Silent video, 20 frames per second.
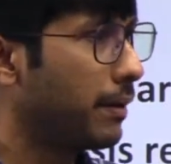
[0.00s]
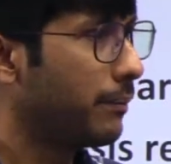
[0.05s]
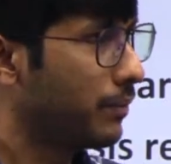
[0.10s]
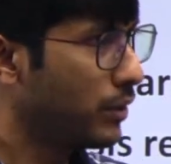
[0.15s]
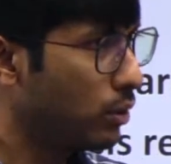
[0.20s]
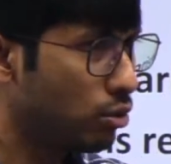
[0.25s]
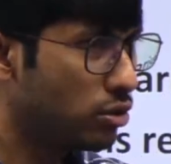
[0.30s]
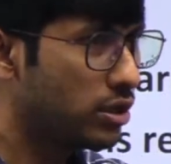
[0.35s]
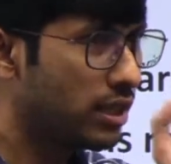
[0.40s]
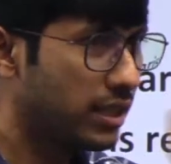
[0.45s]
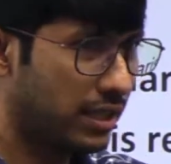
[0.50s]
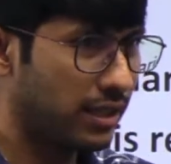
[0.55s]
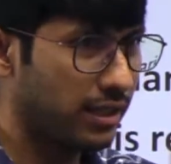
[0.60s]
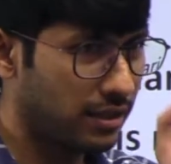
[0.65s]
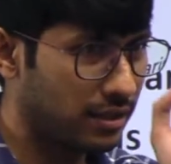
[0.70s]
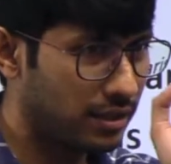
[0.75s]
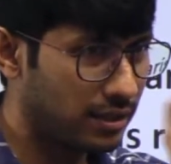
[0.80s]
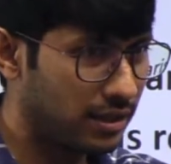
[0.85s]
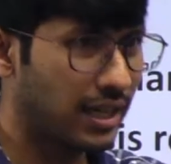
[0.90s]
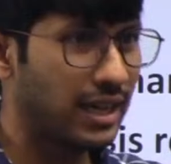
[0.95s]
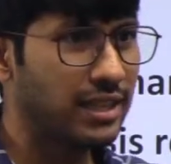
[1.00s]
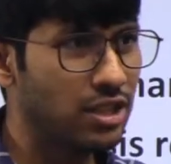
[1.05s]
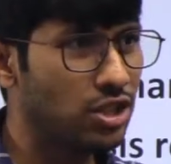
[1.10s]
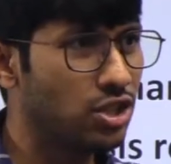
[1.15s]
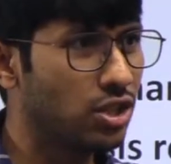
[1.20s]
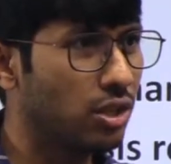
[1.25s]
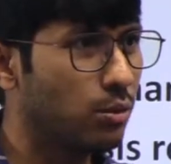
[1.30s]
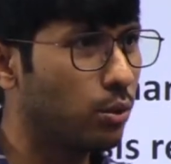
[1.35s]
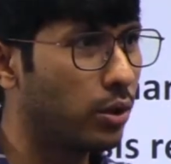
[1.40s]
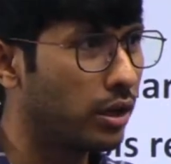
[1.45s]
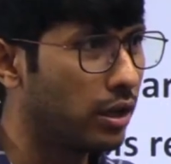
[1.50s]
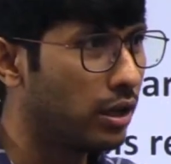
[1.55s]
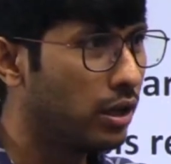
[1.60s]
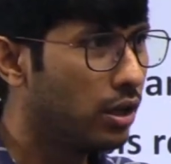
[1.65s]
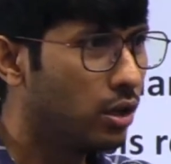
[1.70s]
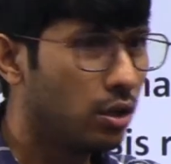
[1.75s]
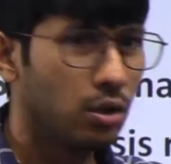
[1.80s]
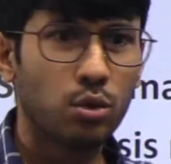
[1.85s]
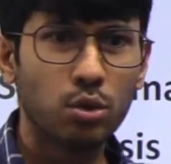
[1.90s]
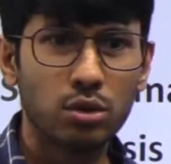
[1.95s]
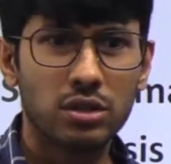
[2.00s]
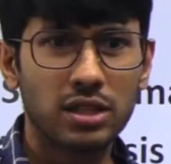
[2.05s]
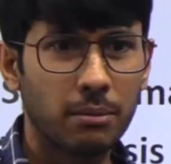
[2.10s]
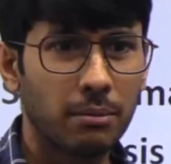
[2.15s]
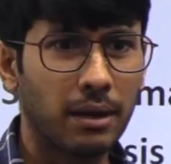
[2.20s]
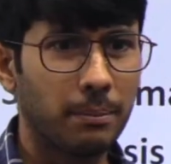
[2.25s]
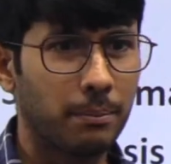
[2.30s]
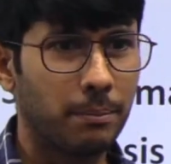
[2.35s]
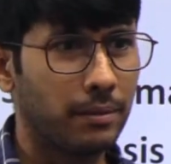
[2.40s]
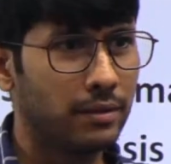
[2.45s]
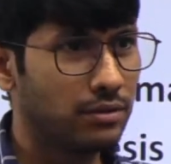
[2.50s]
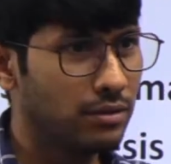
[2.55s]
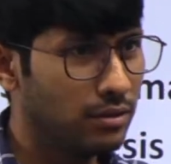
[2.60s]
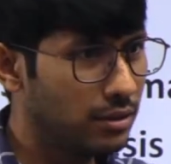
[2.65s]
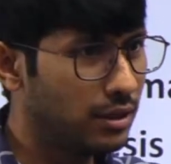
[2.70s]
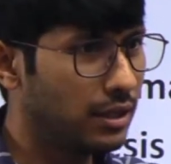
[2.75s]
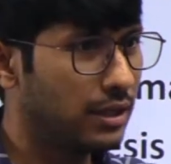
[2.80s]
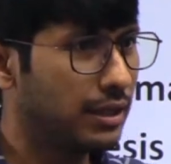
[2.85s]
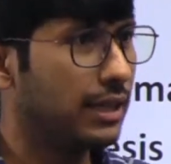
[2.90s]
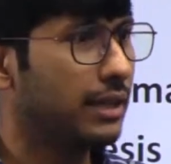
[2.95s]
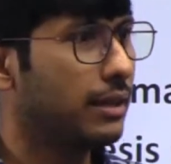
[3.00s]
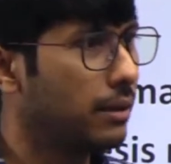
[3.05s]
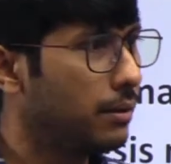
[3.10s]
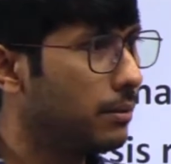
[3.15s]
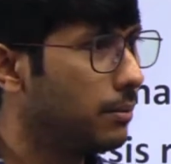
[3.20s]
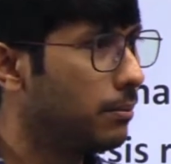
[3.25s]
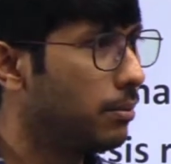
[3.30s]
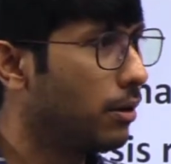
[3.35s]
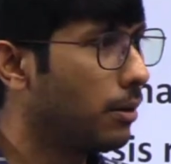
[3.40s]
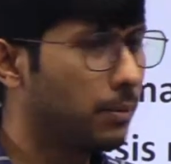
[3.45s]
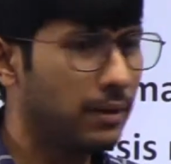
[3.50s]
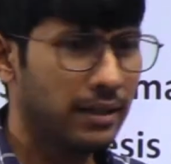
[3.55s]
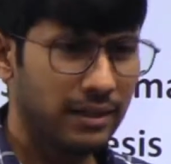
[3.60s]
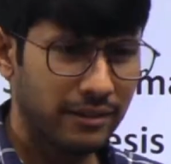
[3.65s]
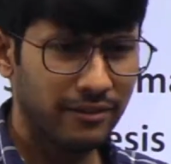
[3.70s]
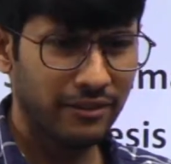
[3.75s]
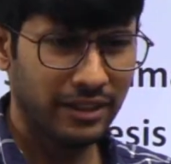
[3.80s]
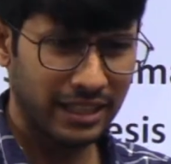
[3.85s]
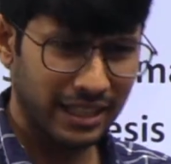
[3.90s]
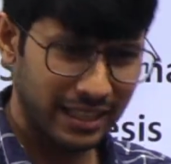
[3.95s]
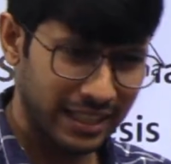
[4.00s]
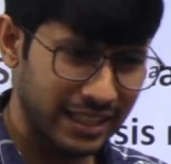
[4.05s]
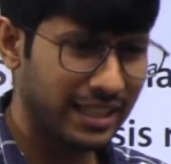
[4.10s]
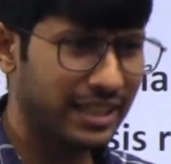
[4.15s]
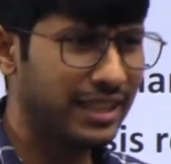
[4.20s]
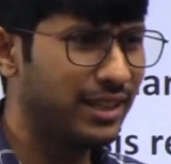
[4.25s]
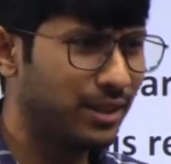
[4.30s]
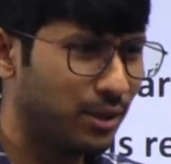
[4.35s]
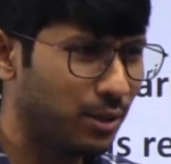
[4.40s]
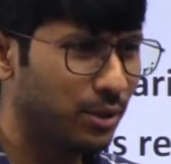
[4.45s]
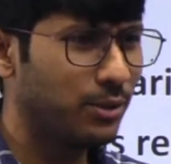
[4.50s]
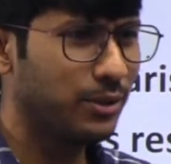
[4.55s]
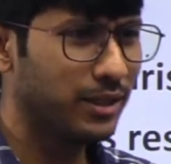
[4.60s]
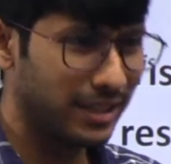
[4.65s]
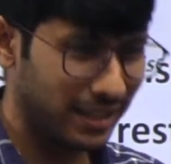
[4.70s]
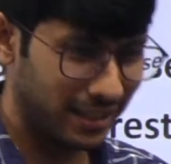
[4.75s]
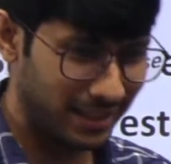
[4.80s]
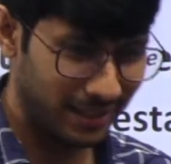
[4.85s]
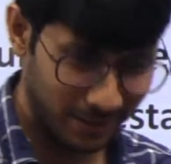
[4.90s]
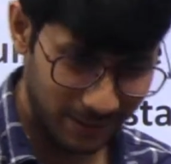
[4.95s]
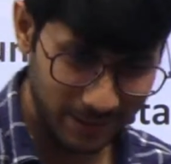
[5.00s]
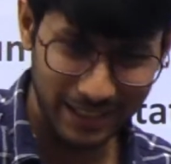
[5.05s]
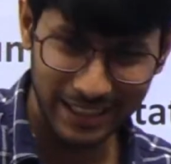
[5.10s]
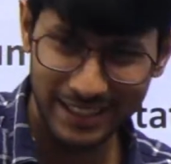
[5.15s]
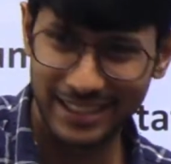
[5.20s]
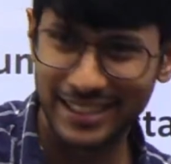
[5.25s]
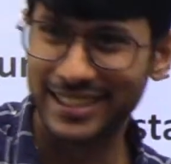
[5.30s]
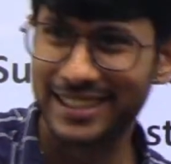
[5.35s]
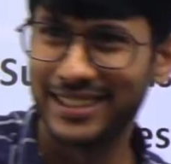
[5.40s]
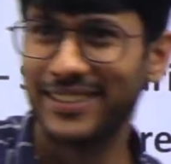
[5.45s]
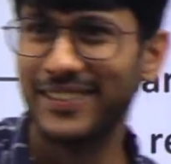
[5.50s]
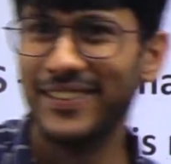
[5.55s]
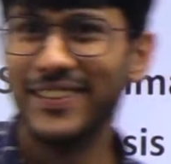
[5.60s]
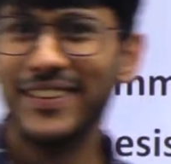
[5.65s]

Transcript: Use that transition word, to sum up. So you are like properly. Wait, I'll dictate, don't worry. Listen now.